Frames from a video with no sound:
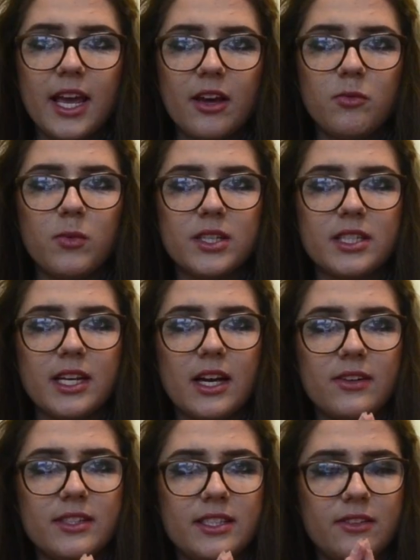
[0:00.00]
in which the
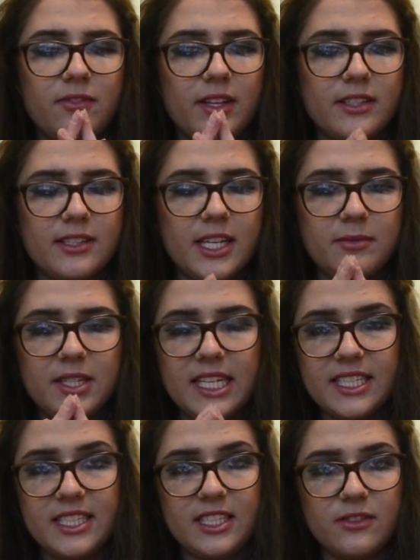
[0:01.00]
narrative seemed
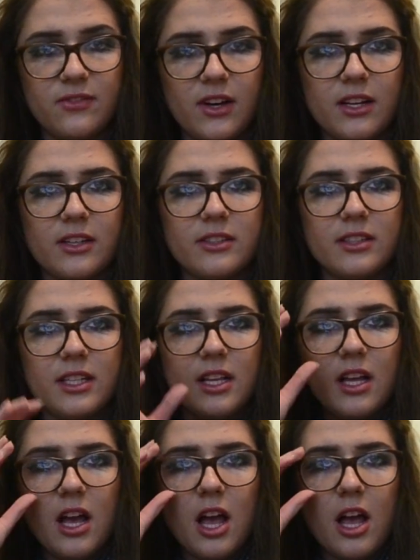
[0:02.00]
easy to follow.
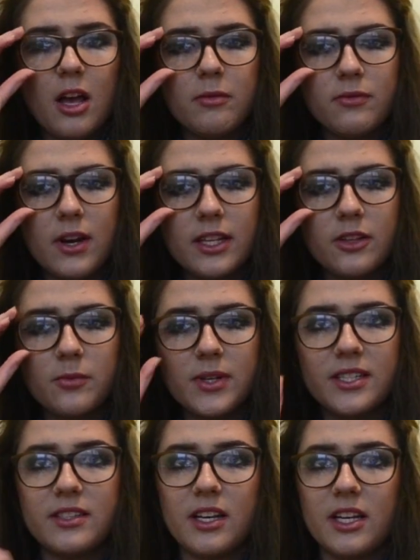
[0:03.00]
Throughout the
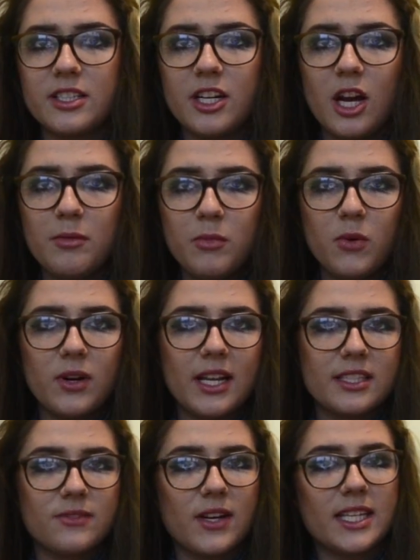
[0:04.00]
research, I more or
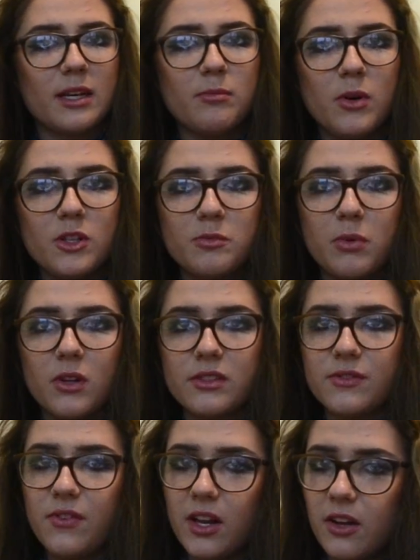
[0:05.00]
less found that most
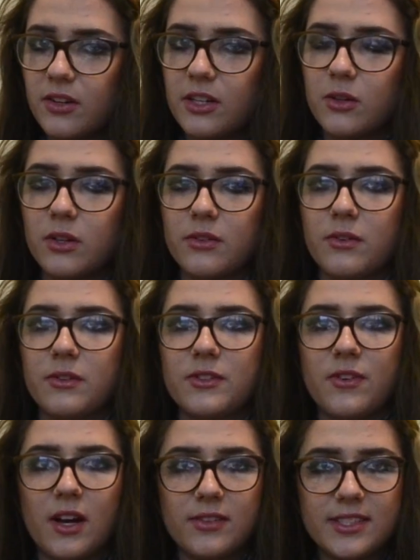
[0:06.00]
plots followed the Todorow's
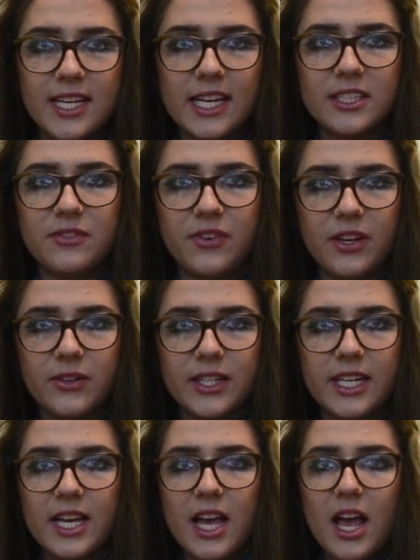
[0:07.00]
5-stage theory,
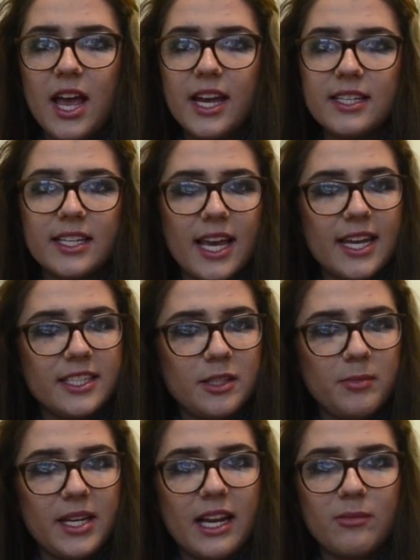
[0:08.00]
indicating to
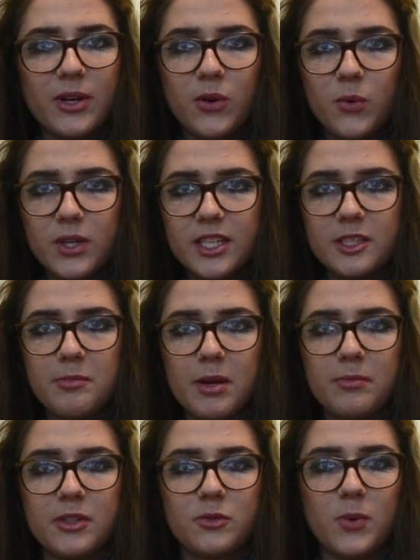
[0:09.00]
me that my audience
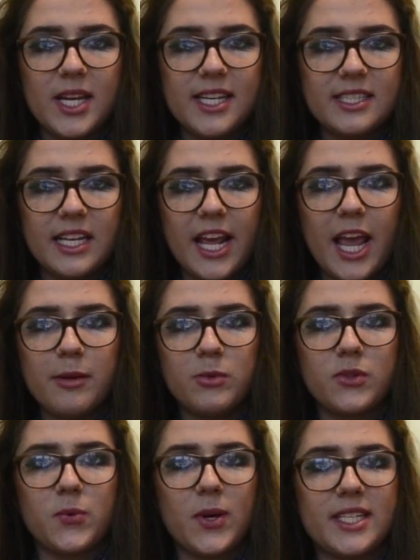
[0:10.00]
members were easily able
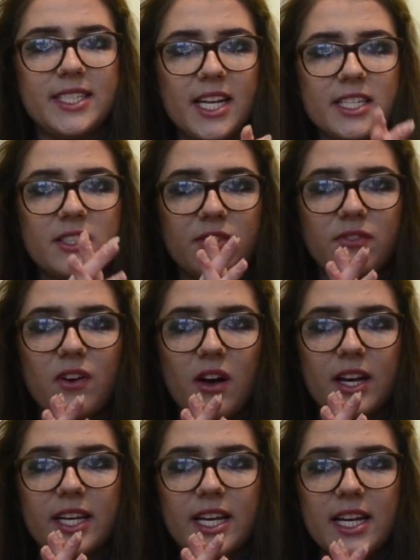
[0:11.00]
to
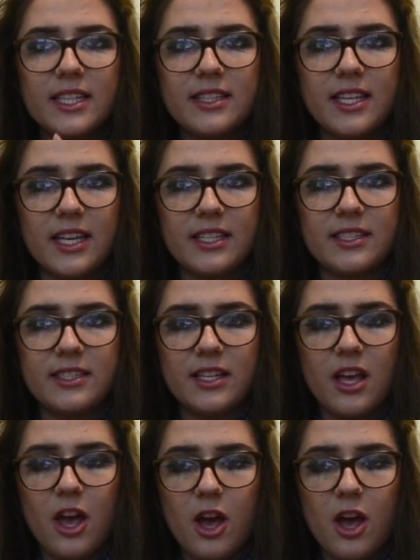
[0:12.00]
identify this,